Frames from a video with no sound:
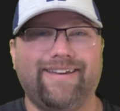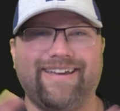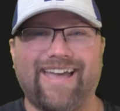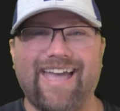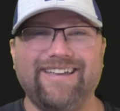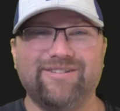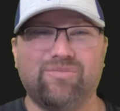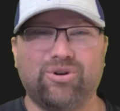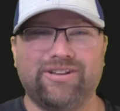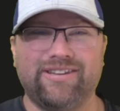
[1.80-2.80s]
Hey, good
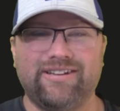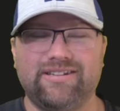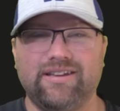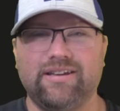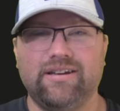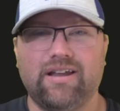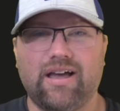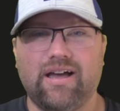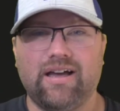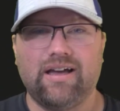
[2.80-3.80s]
morning, LinkedIn.
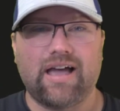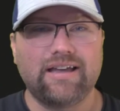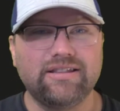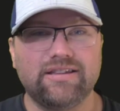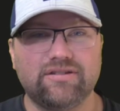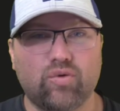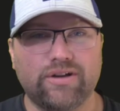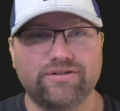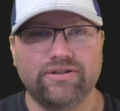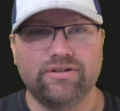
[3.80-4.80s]
I get this
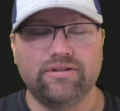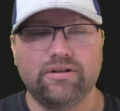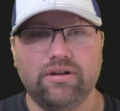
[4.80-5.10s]
question